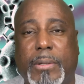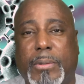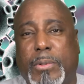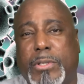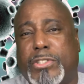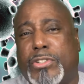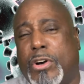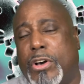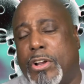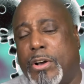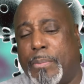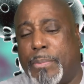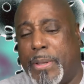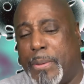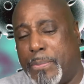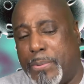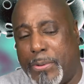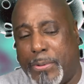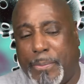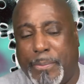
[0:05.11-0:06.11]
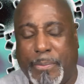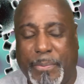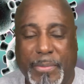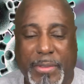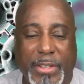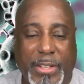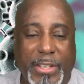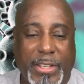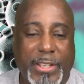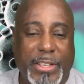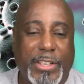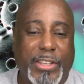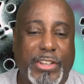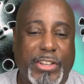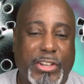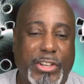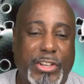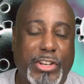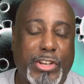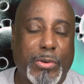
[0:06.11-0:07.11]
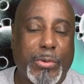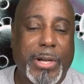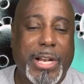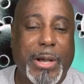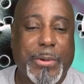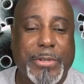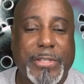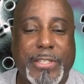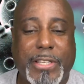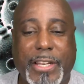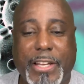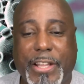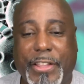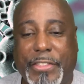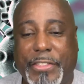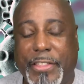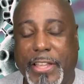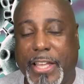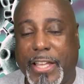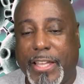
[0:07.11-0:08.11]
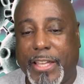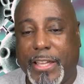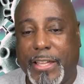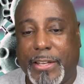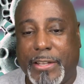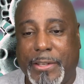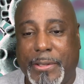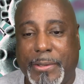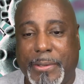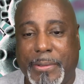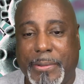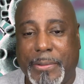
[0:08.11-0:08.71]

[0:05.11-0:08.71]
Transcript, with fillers: What's going on, people? You know what, I was sitting there thinking